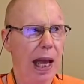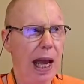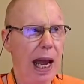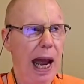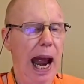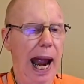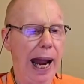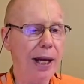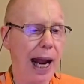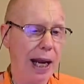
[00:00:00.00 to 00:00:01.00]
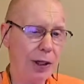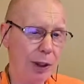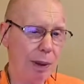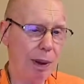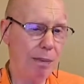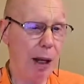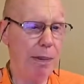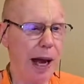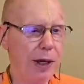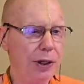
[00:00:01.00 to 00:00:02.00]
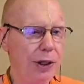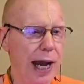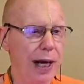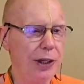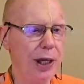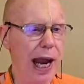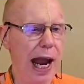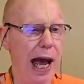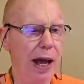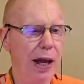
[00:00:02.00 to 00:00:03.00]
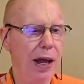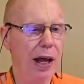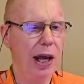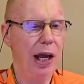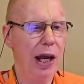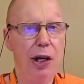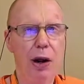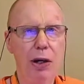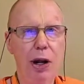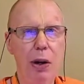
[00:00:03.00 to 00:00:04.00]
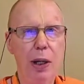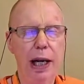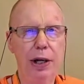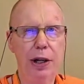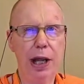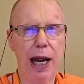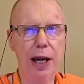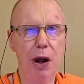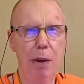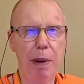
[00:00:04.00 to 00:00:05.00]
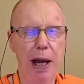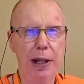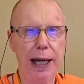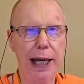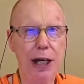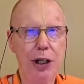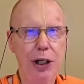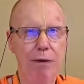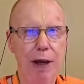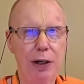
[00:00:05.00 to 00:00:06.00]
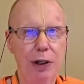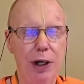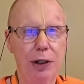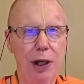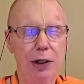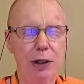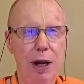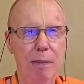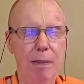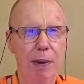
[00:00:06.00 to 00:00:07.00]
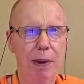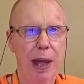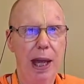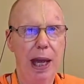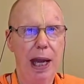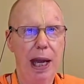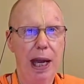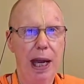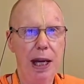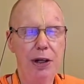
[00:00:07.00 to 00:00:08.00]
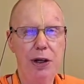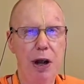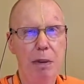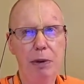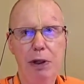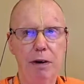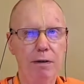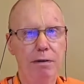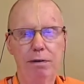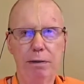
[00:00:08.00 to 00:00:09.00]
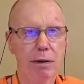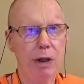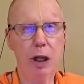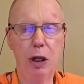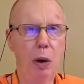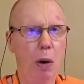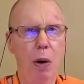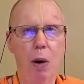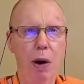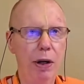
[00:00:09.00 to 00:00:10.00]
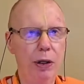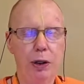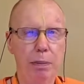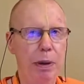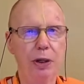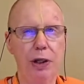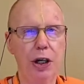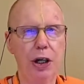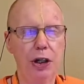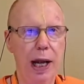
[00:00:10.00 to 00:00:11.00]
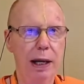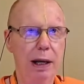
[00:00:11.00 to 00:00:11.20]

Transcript: And as Prabhupada states here, not only do they know about the Ishavasya system in terms of the Lord's position